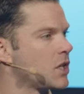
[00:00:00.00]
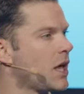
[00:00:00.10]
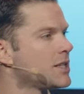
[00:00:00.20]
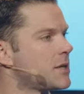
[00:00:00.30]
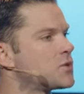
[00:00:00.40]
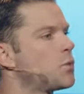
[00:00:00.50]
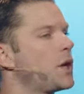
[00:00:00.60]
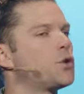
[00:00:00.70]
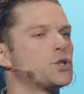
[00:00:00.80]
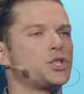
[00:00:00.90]
lot of times the
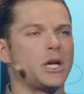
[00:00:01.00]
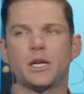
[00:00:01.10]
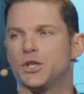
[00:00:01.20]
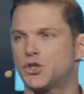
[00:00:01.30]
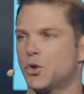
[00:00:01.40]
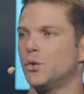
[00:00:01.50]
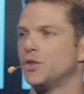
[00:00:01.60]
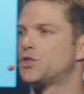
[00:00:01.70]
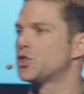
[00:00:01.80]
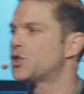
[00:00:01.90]
way Christianity is sold
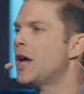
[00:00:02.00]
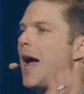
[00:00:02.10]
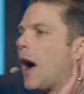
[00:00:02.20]
is just